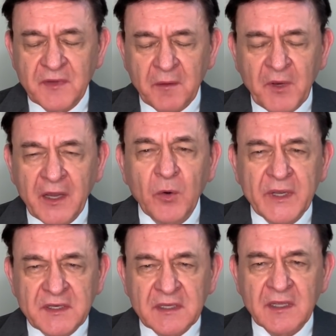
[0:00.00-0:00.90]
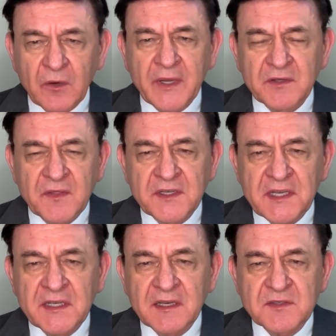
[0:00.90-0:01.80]
I'm not going to go into the
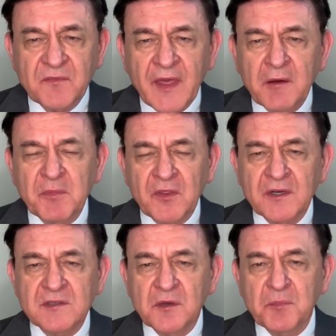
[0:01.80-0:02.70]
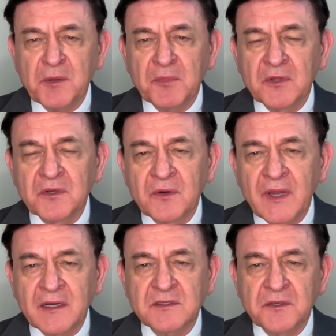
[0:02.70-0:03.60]
details of that, but there are some people who
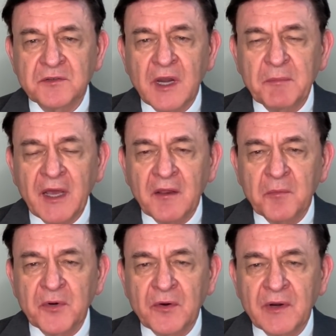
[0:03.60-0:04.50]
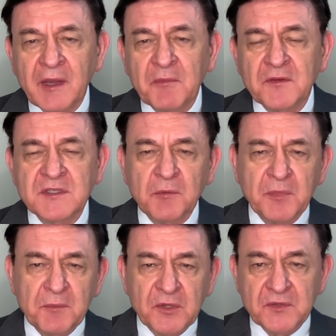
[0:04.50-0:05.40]
actually dropped out of the program, and there's some
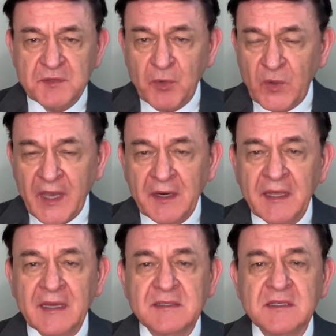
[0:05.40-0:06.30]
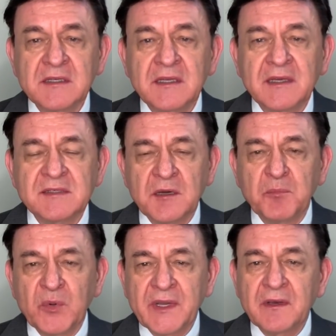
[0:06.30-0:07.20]
people who spoke out against it at some
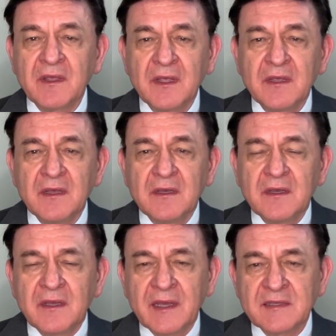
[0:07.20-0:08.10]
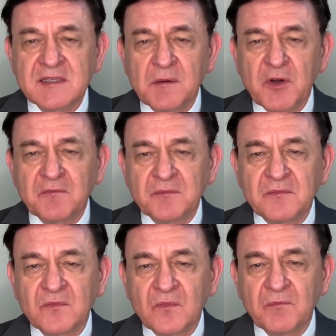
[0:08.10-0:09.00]
point, and some of
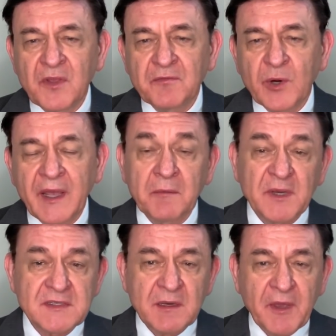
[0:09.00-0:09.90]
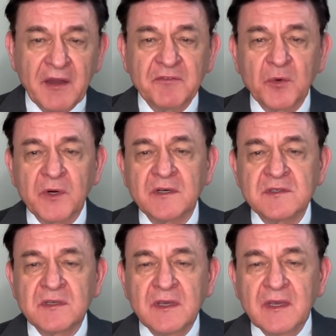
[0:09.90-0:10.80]
them beforehand, but some
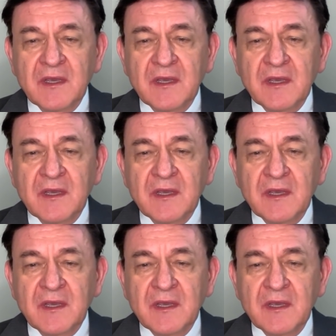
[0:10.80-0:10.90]
afterwards.